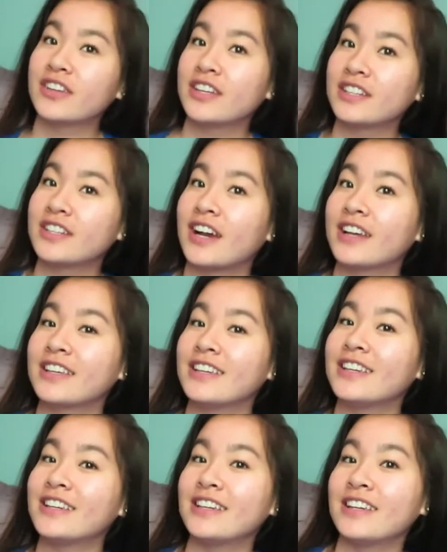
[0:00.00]
of
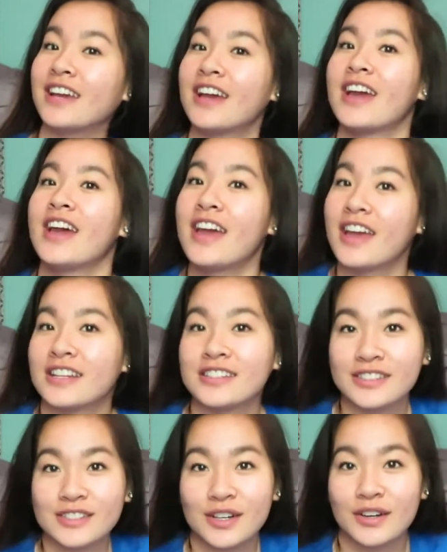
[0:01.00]
Kentucky.
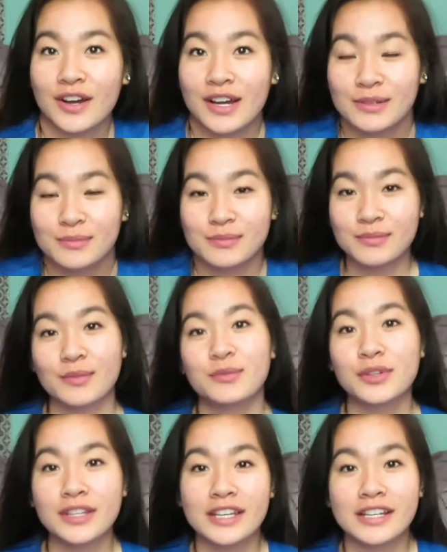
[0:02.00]
And so I'm
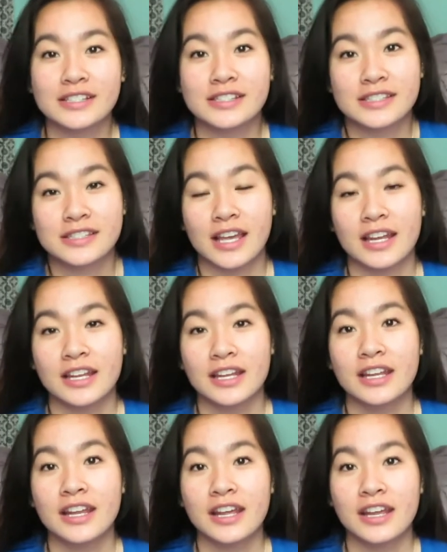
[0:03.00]
really
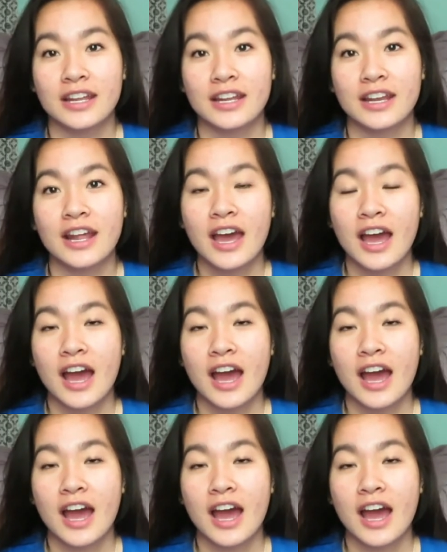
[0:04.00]
excited and